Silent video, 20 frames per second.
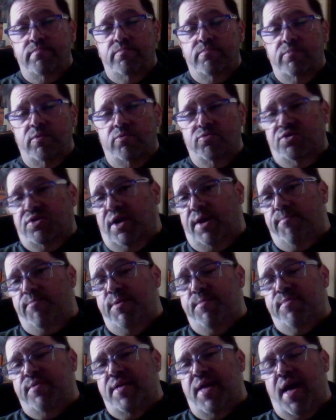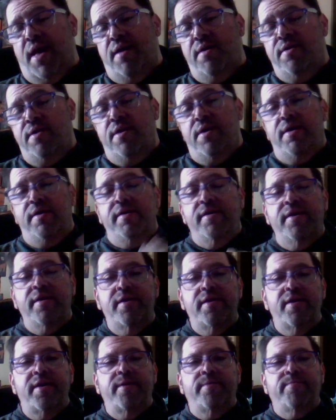I was telling people that.
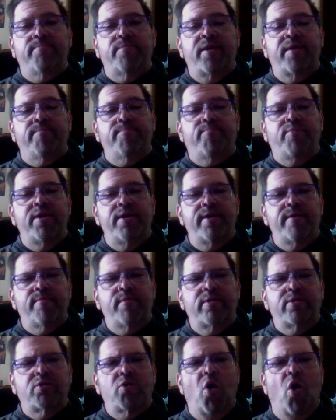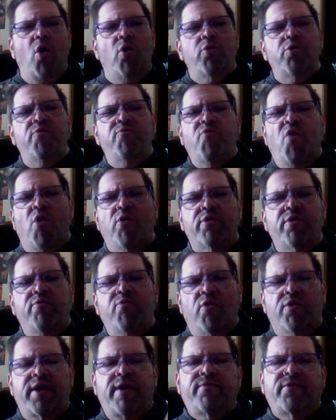And people said, oh, you're wrong, you
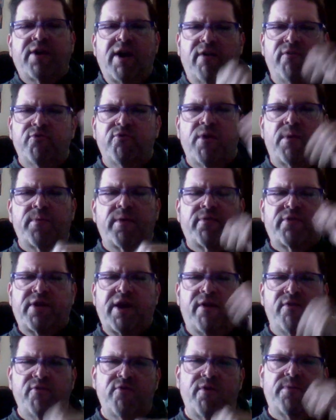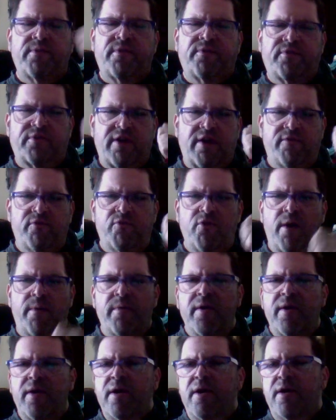have to cover up, you have to cover up.
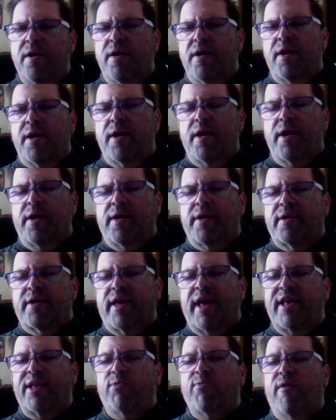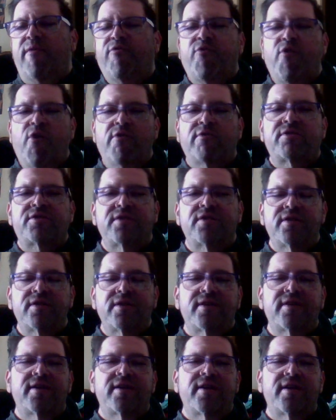Guess what, folks?
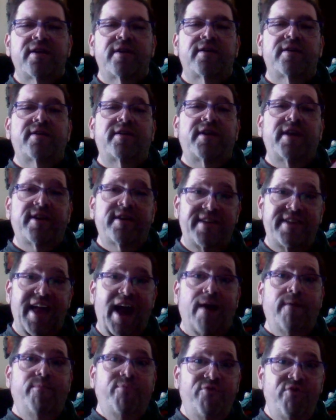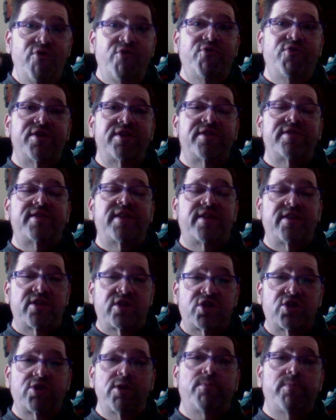It's now proven that the
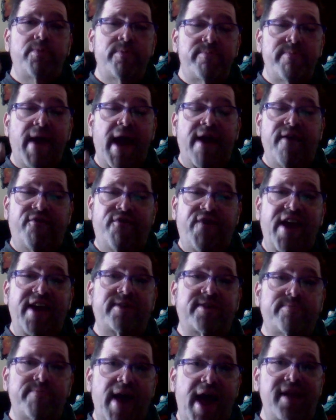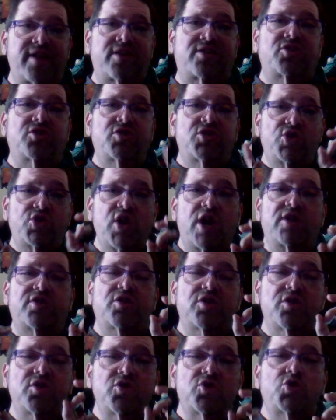stupid face masks just
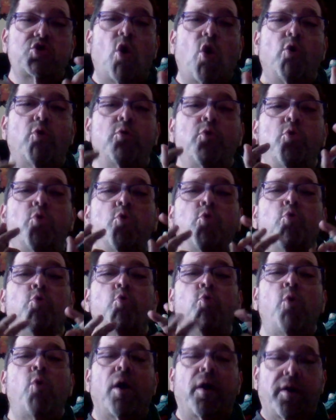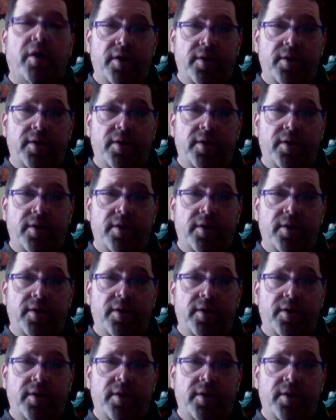don't work.